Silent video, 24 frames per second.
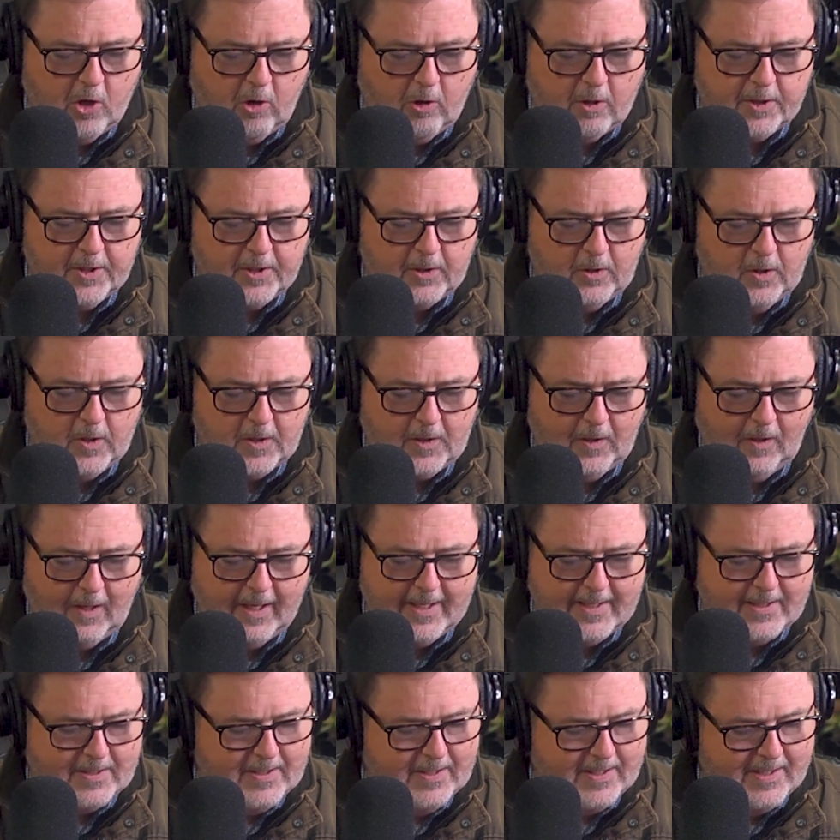Garden look
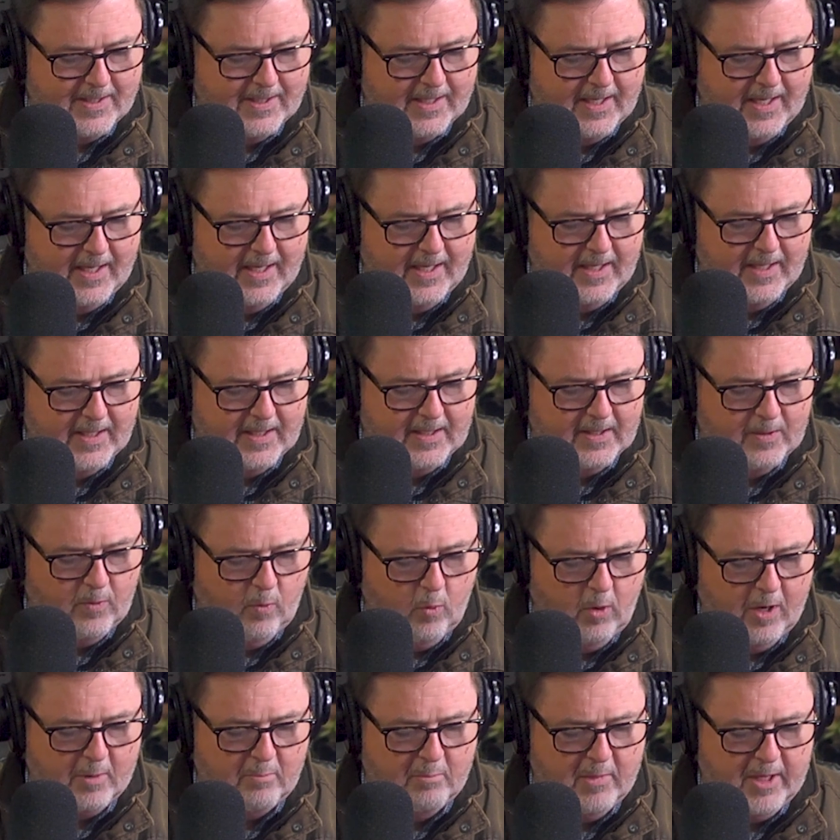like today, and
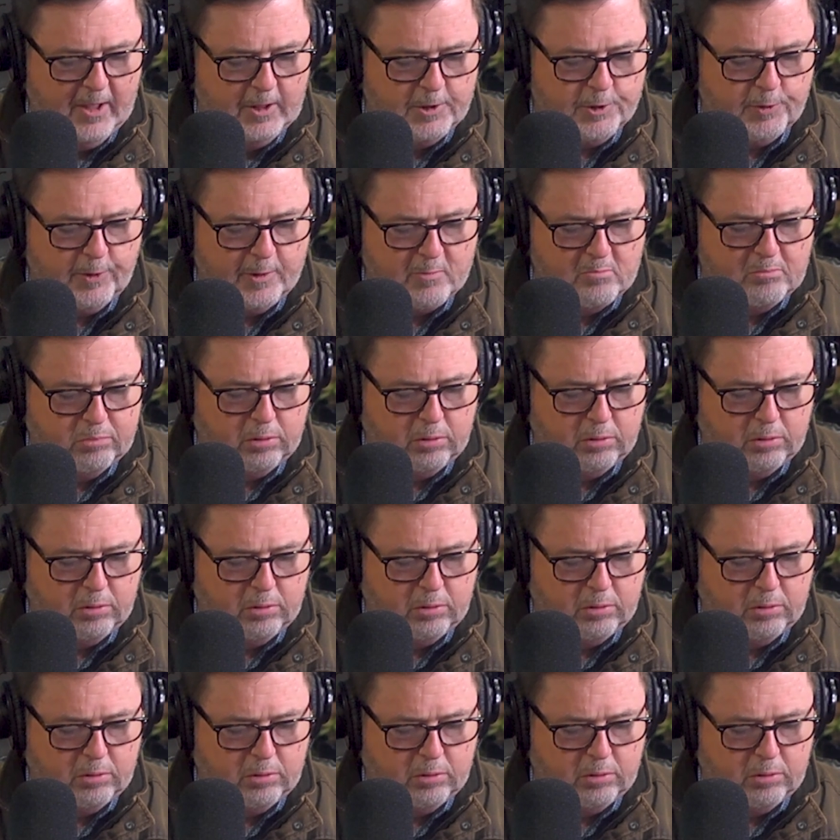what ministry